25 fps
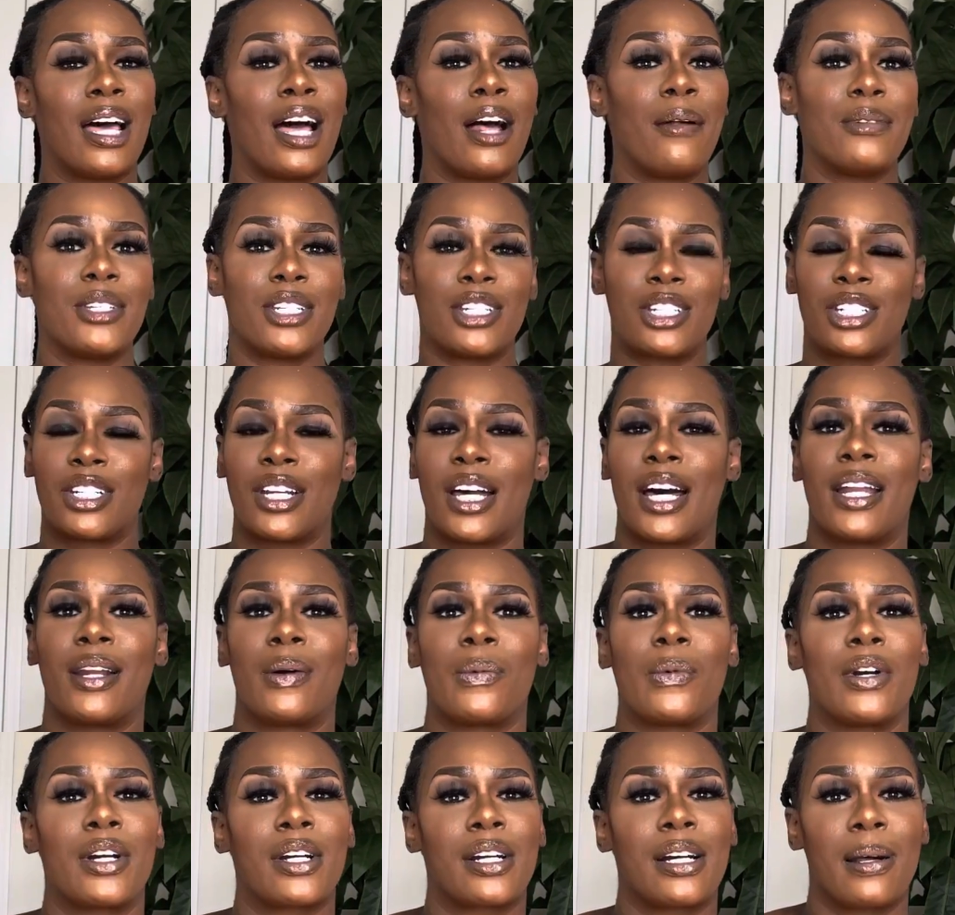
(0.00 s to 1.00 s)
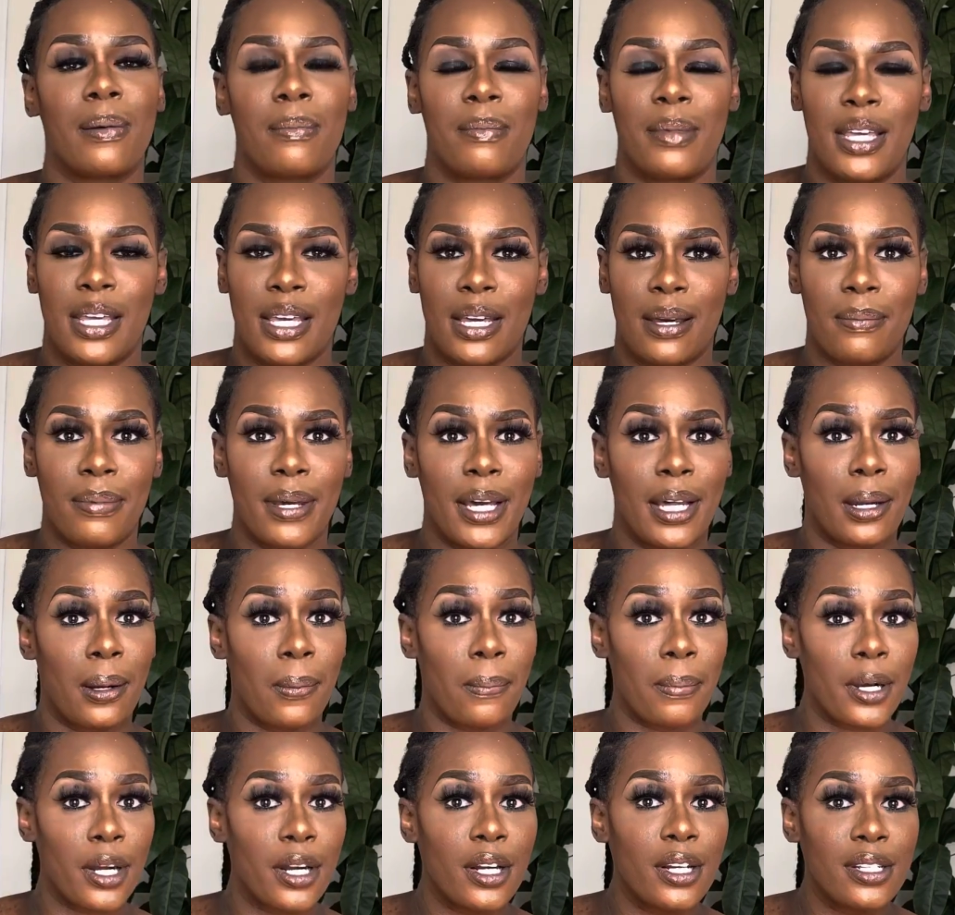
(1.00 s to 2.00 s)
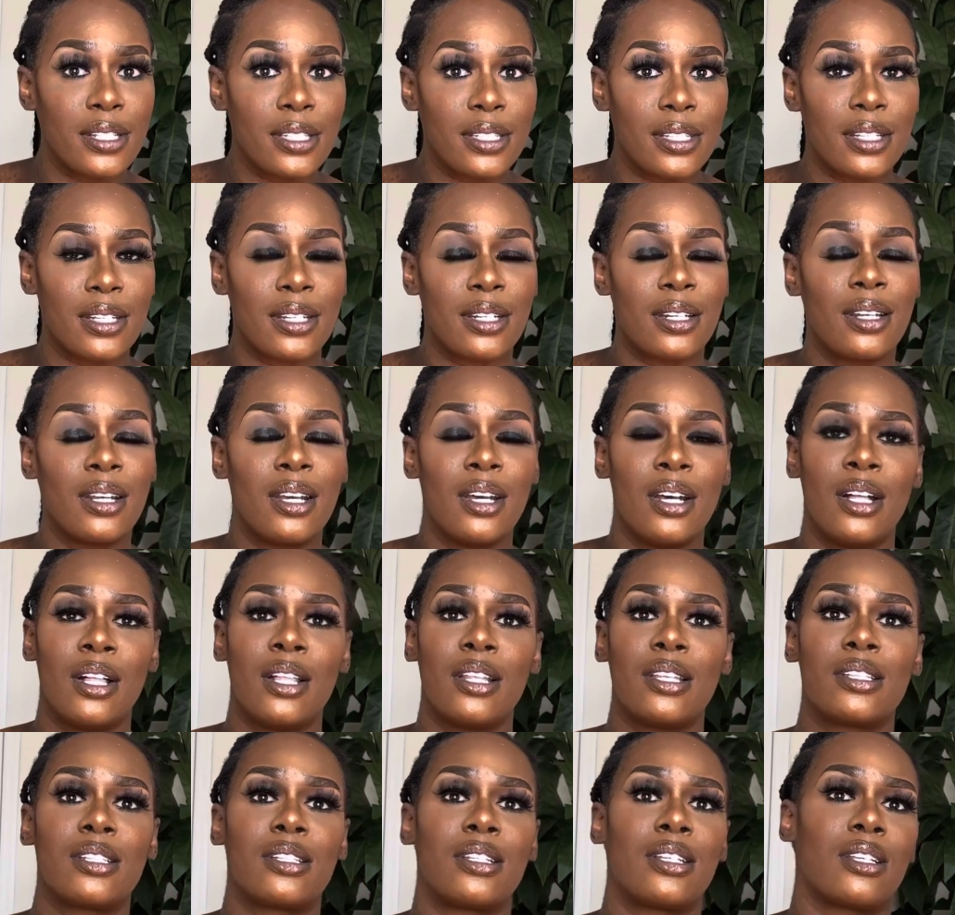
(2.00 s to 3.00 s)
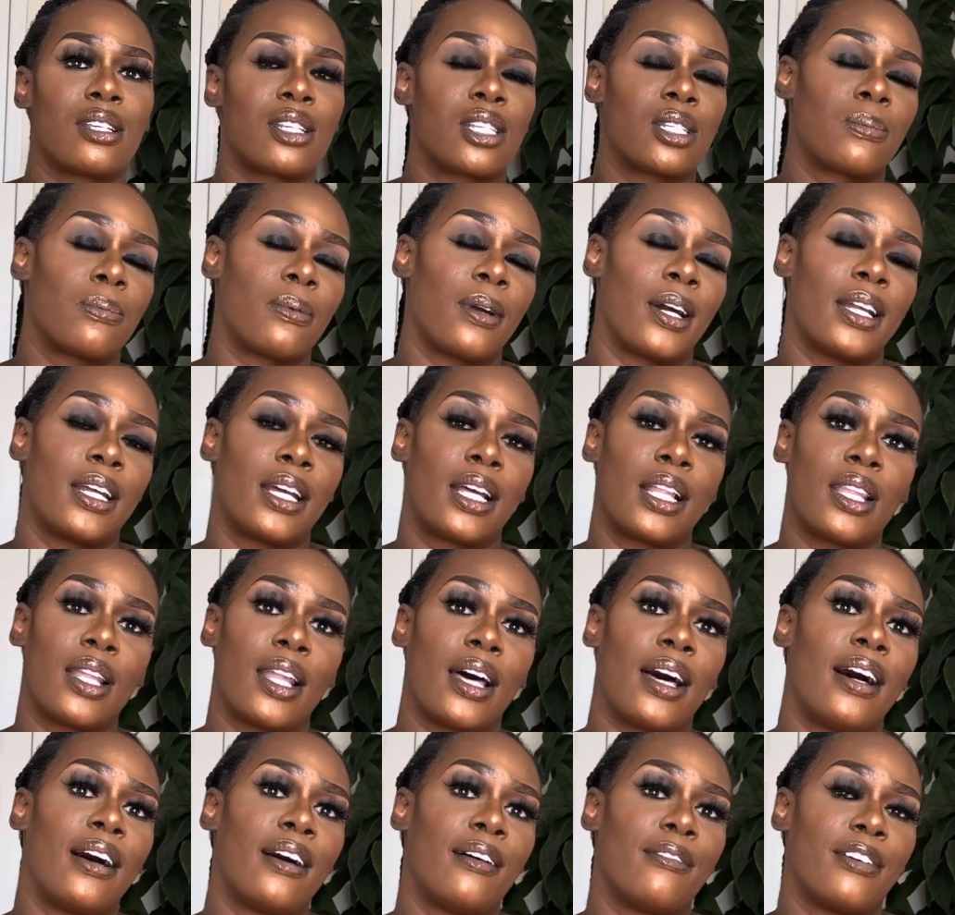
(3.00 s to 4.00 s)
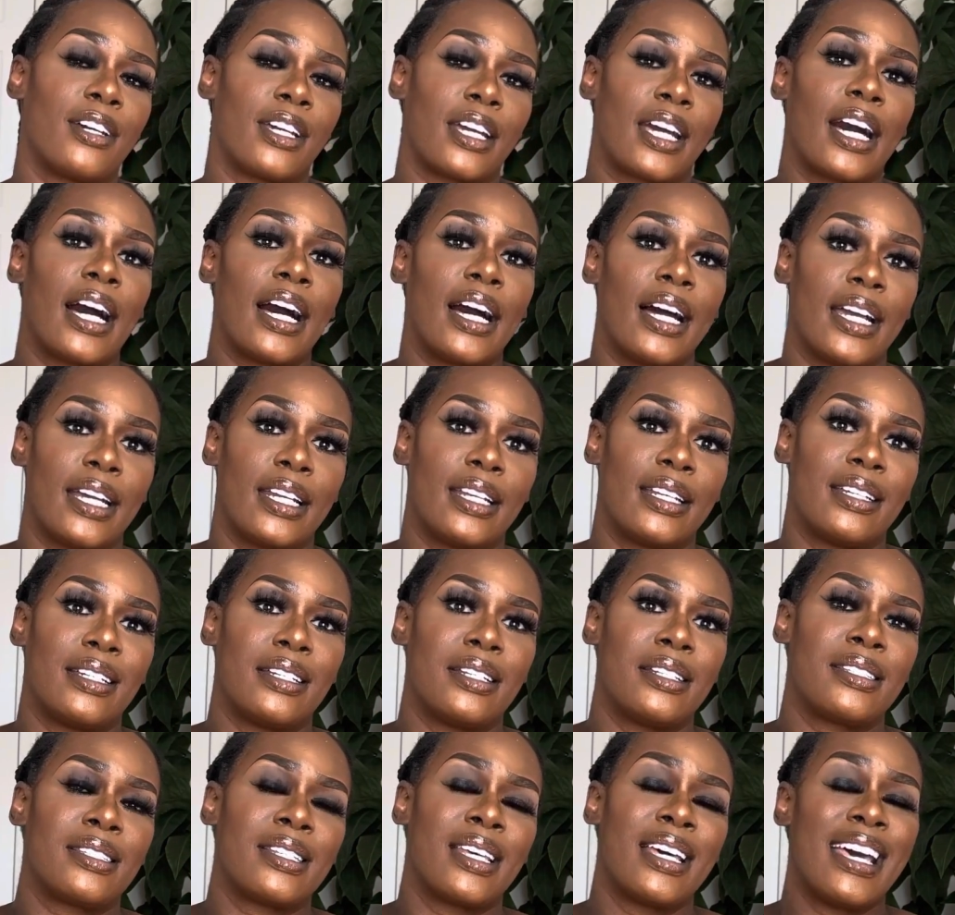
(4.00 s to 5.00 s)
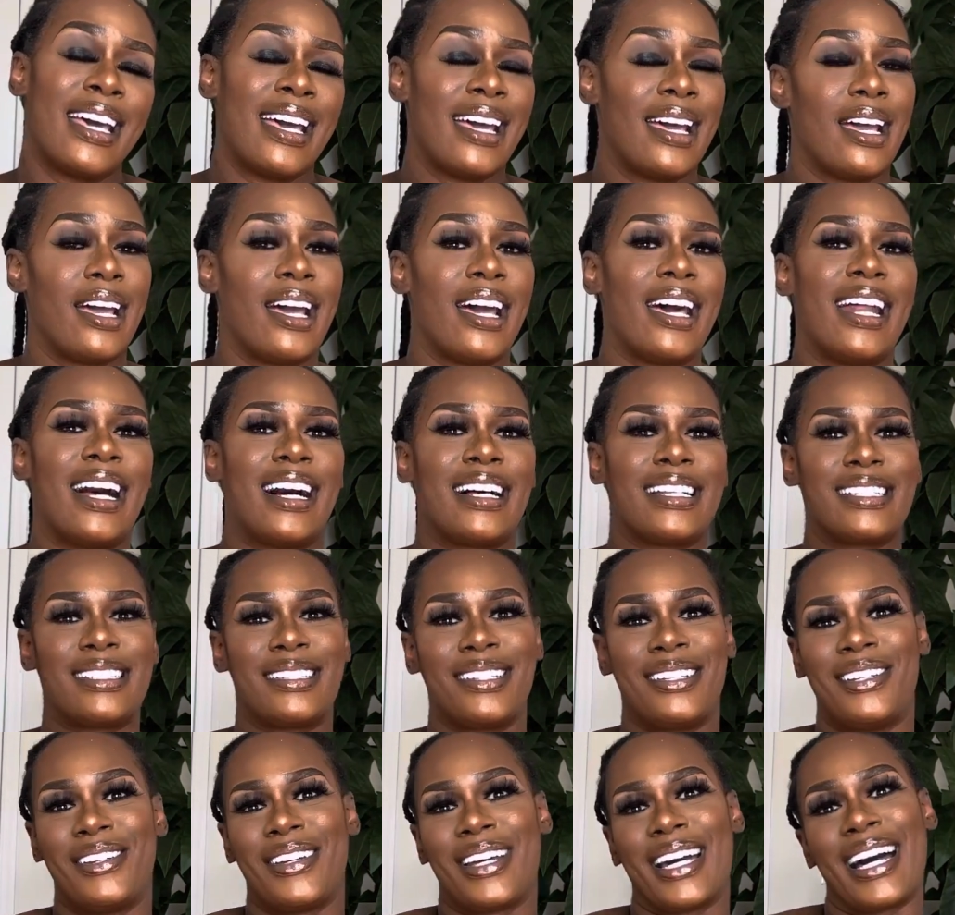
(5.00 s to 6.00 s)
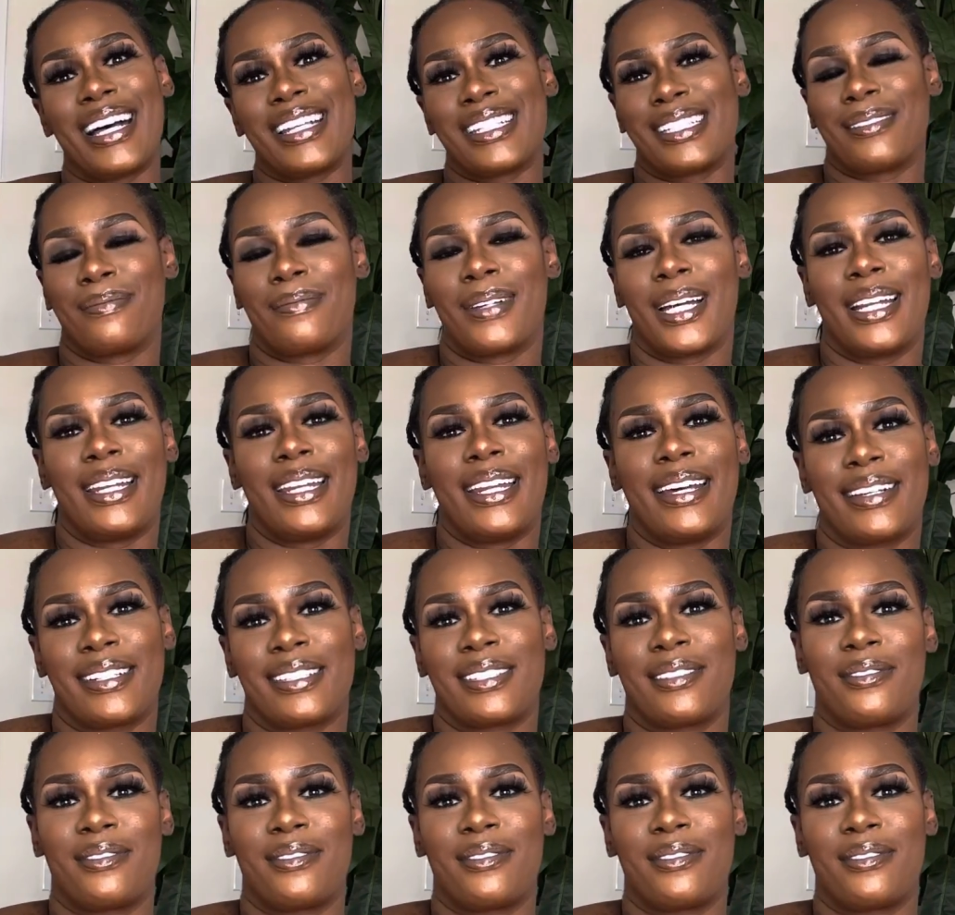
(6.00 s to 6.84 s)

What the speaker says: I'm just trying to work on being a better person, still spreading love and kindness. And I'll see you guys in my next